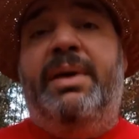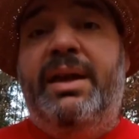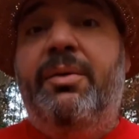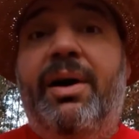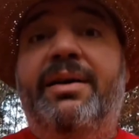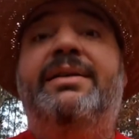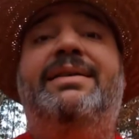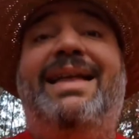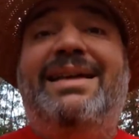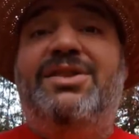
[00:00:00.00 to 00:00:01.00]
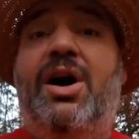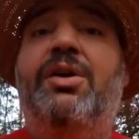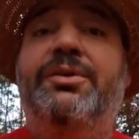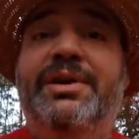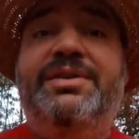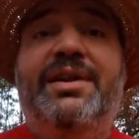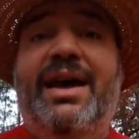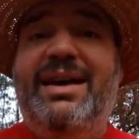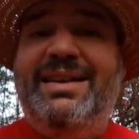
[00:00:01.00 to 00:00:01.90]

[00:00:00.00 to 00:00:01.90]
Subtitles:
Anyway, that's all there is today,